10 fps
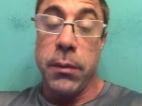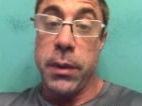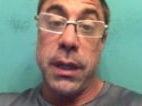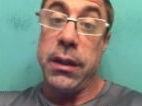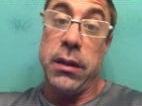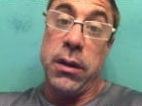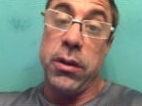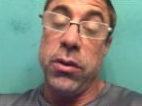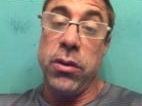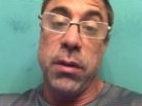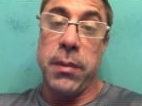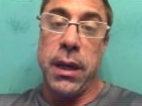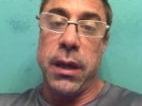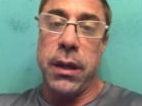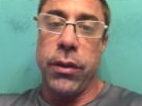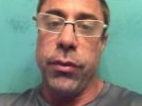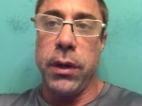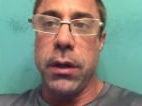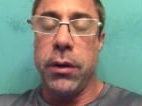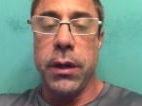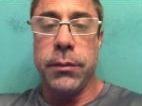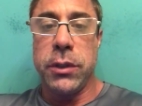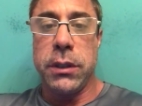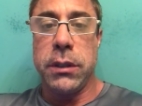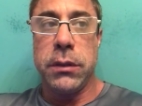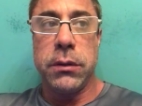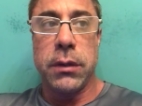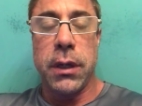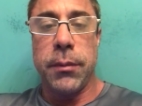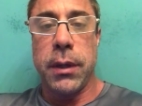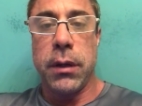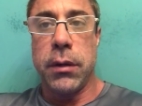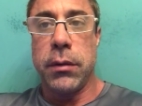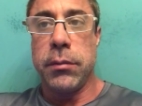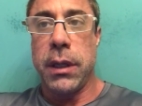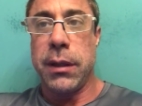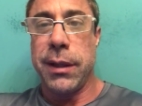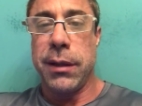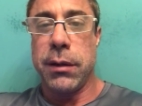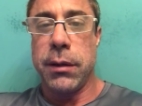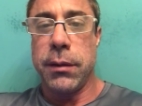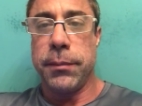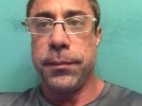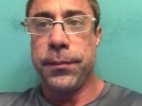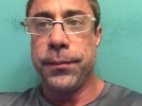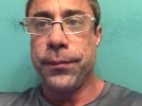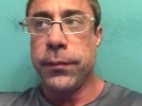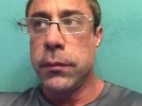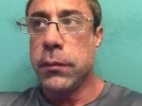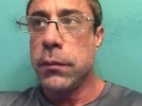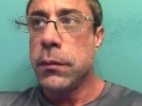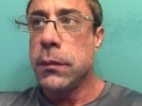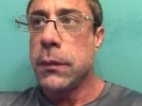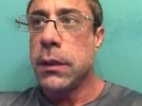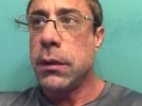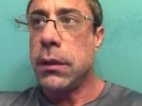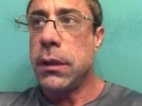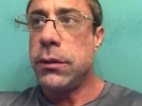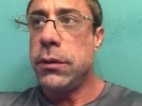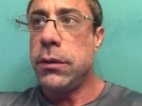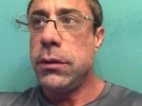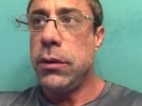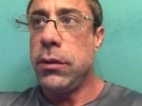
But you could make it at 300 mg's and ml. Make like I guess you